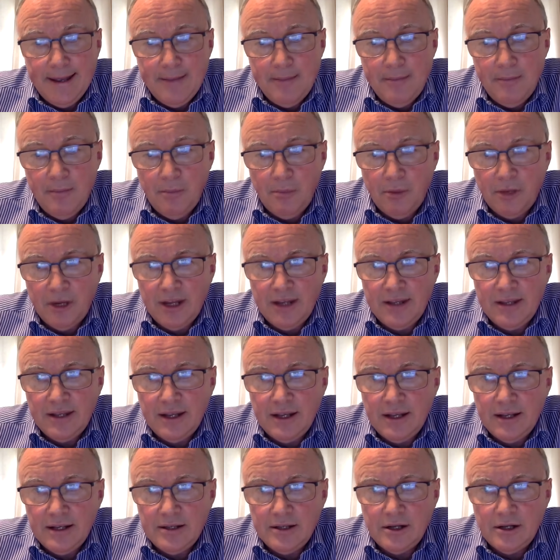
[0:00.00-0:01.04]
Um, but I
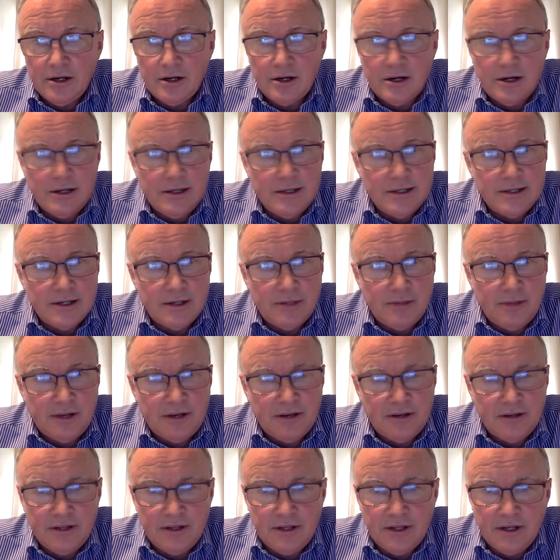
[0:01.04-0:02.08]
think the girls are
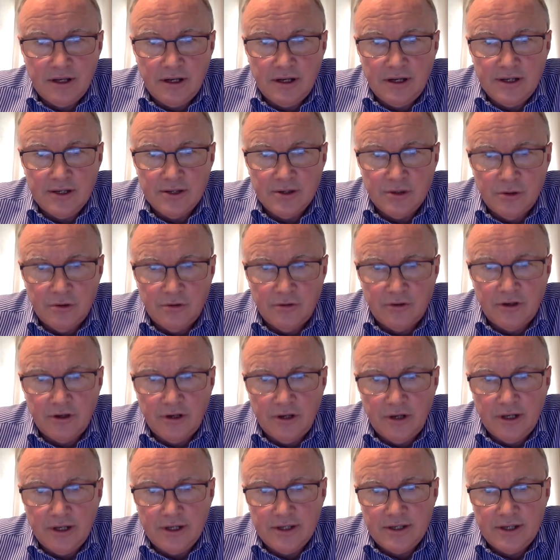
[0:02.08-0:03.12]
better than the guys
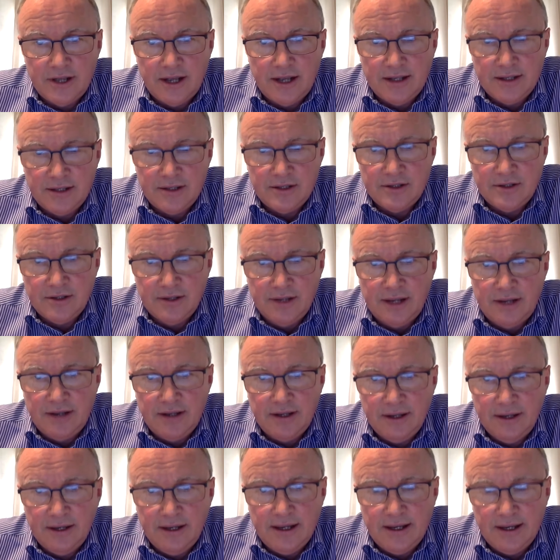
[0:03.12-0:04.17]
overall at, at
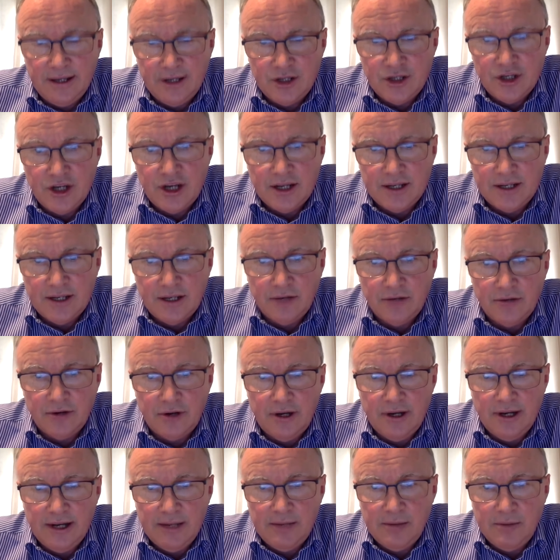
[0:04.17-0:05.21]
getting getting checked
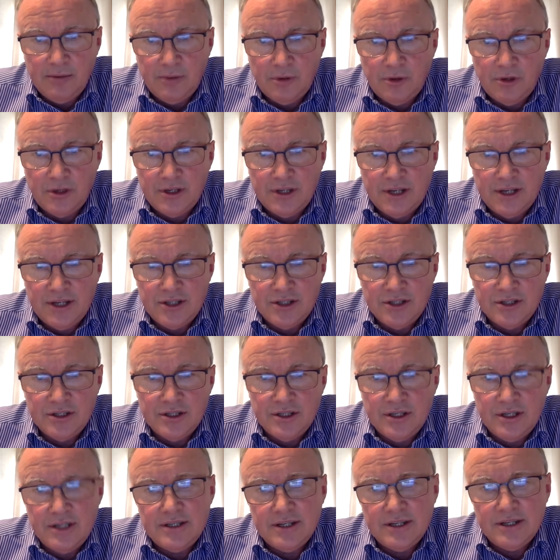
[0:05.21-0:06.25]
out. They're a little bit more
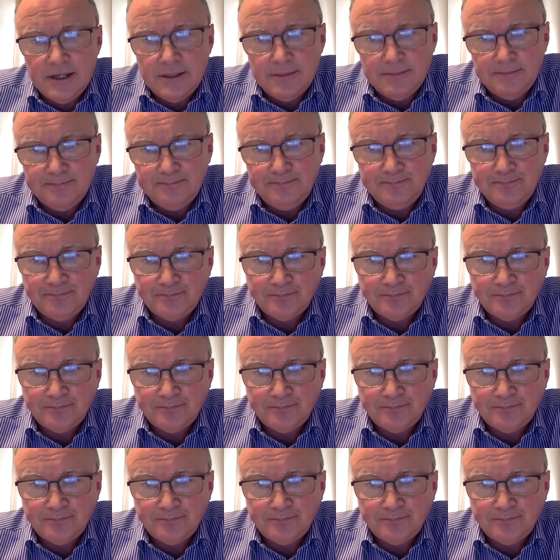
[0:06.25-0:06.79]
attention to detail.